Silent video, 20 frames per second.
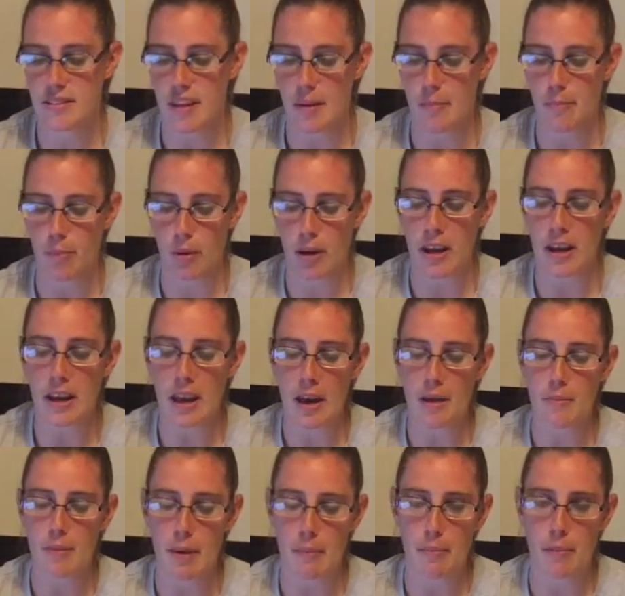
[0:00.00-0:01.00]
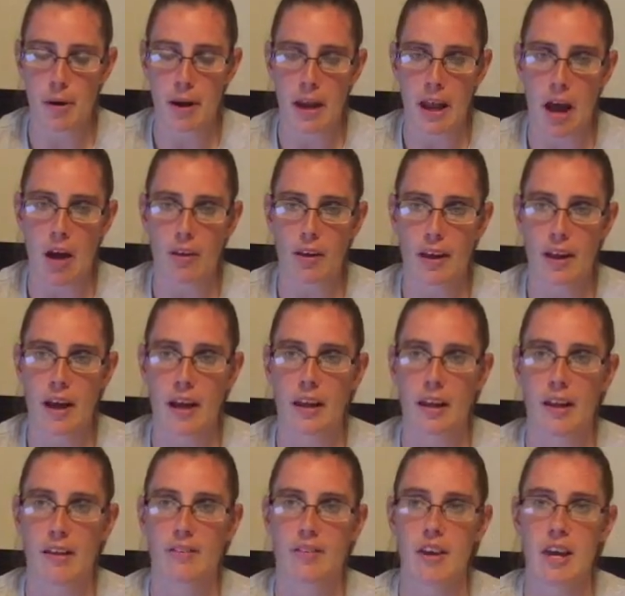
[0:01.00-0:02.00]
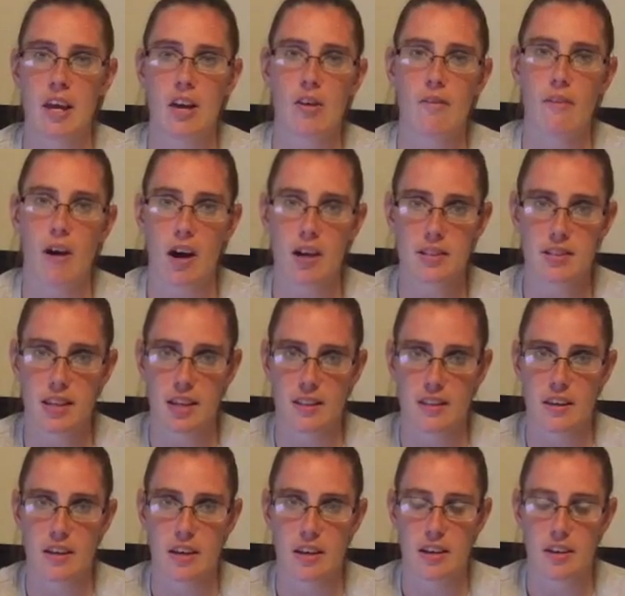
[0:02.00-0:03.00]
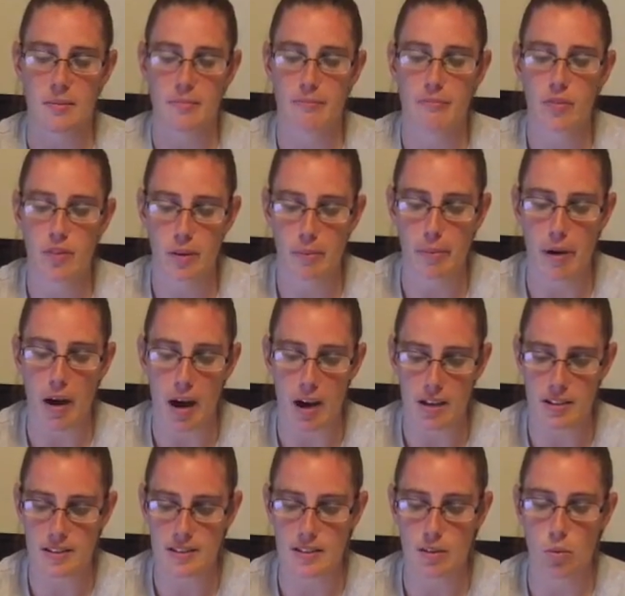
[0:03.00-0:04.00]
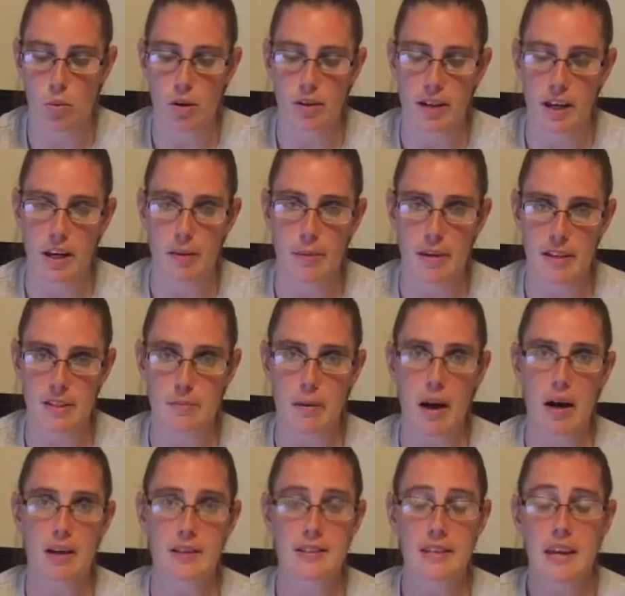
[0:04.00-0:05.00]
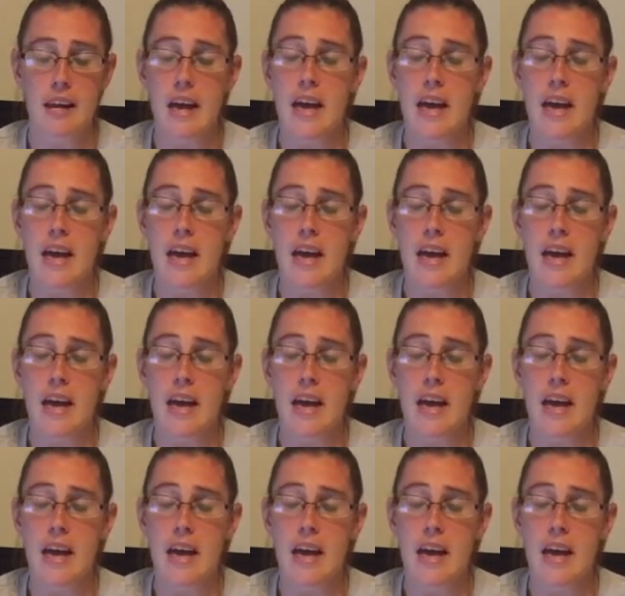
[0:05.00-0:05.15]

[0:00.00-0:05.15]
They bring they bring out kind of like the EcoBox, like the the box, the Word database box,